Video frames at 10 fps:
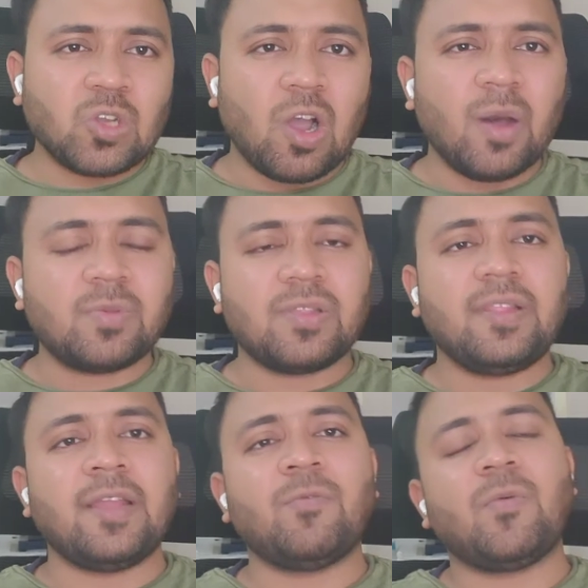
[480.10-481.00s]
jobs,
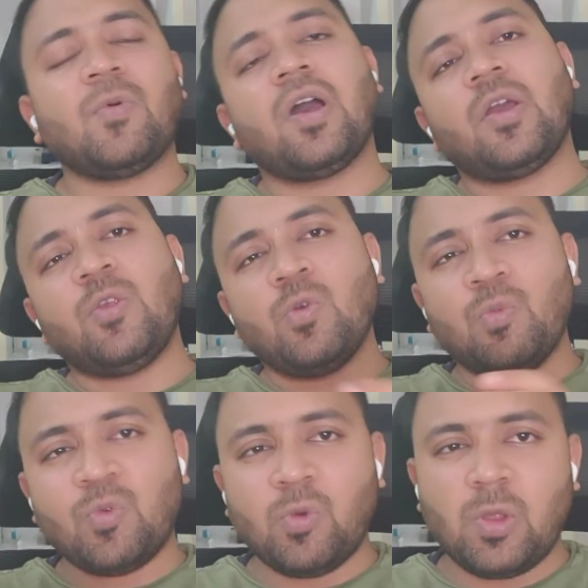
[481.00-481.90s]
then
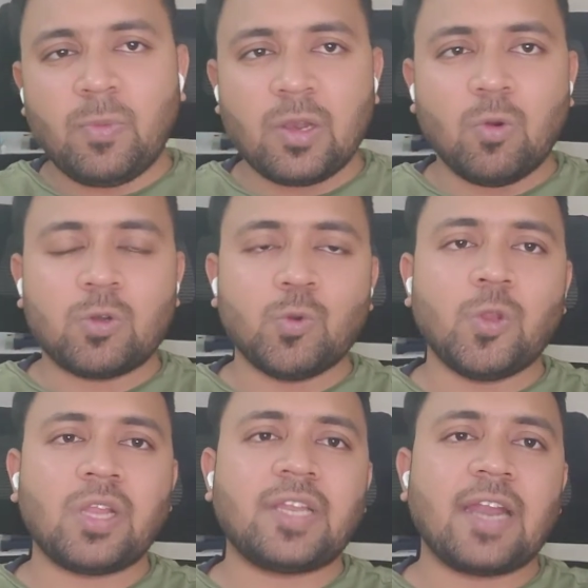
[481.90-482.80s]
you will go to
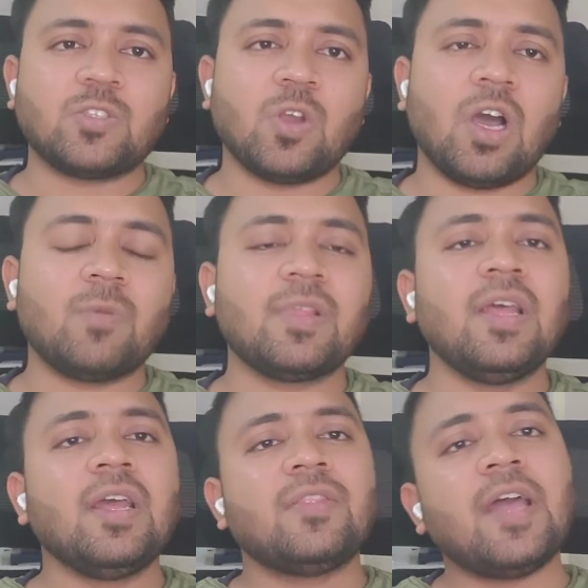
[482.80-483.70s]
that jobs,
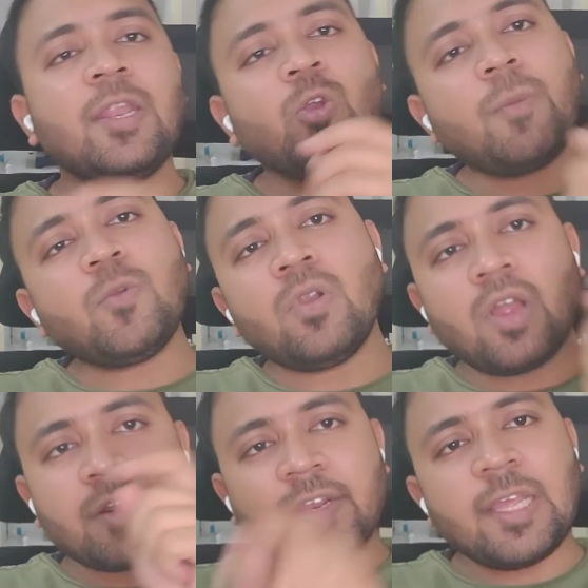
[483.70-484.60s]
then you have to
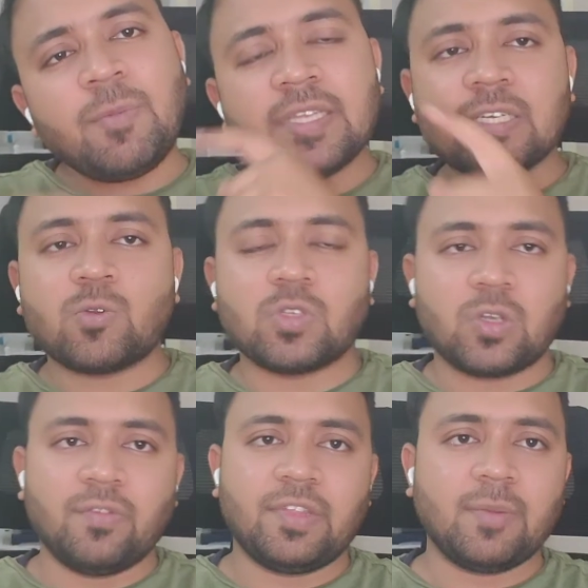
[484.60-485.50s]
learn, revisit those
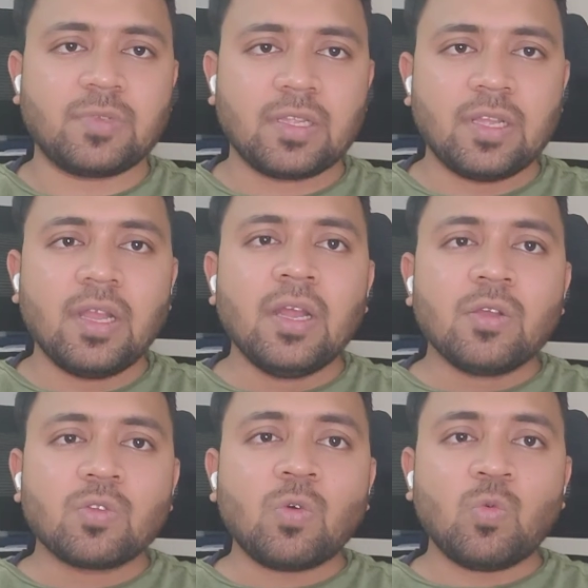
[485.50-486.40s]
concepts.
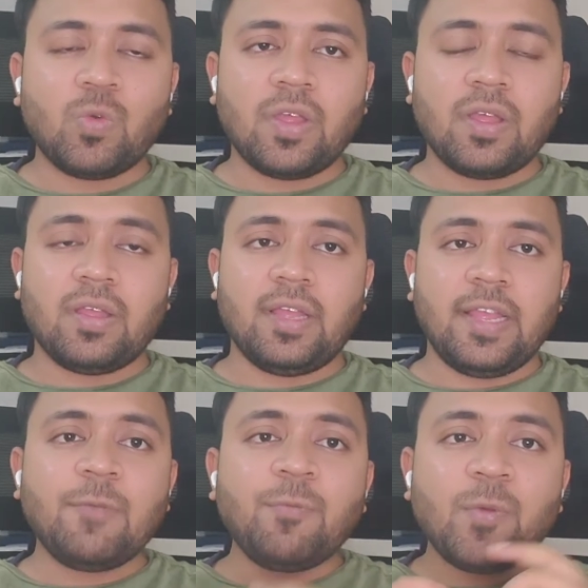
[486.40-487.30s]
So
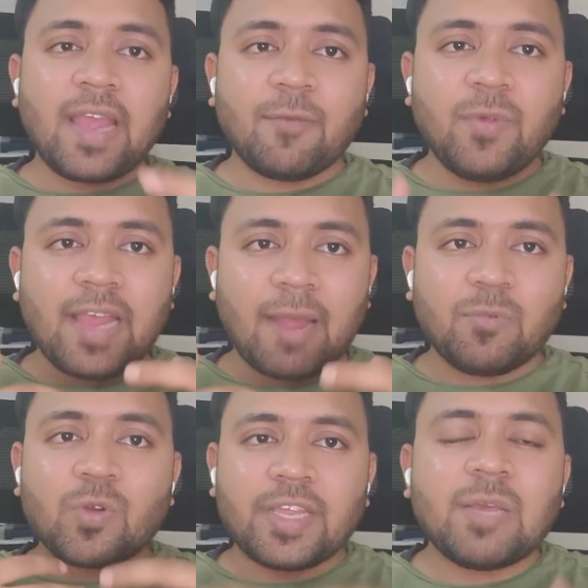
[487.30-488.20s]
if we have
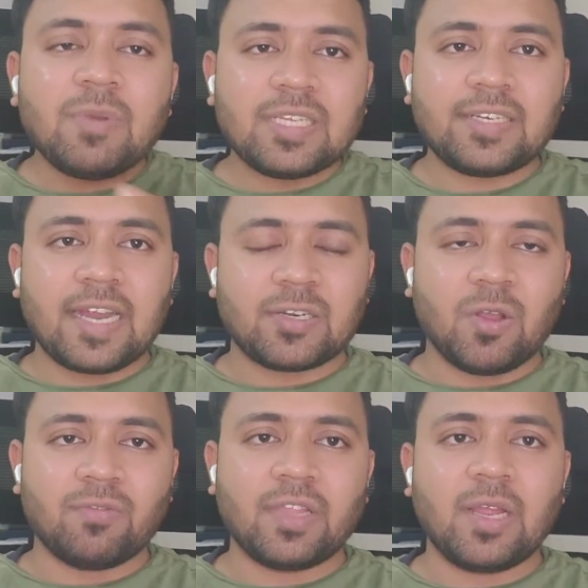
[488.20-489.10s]
to revisit that
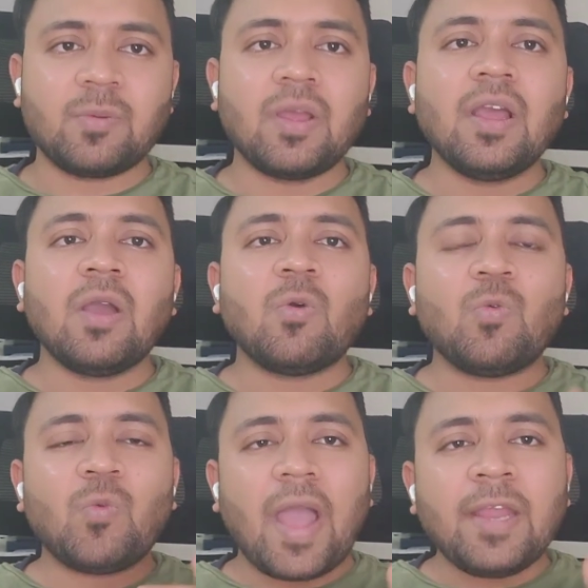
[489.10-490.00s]
concept,
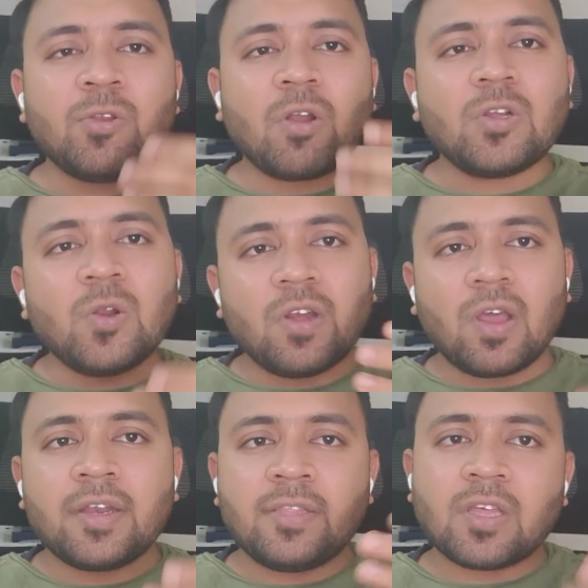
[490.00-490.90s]
why not to
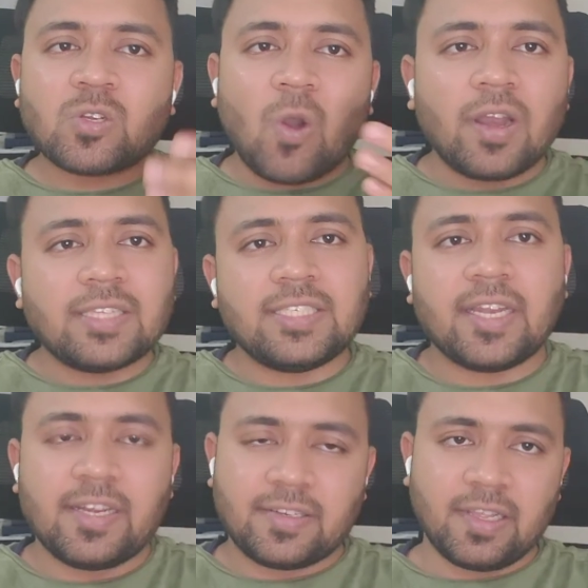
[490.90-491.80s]
learn in the college
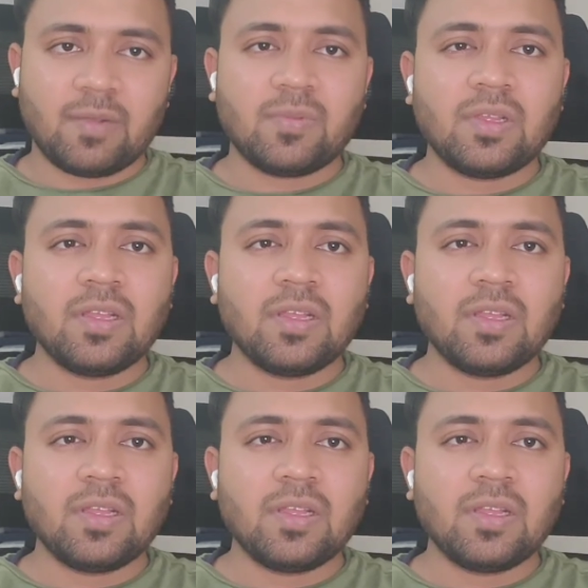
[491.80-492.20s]
year itself?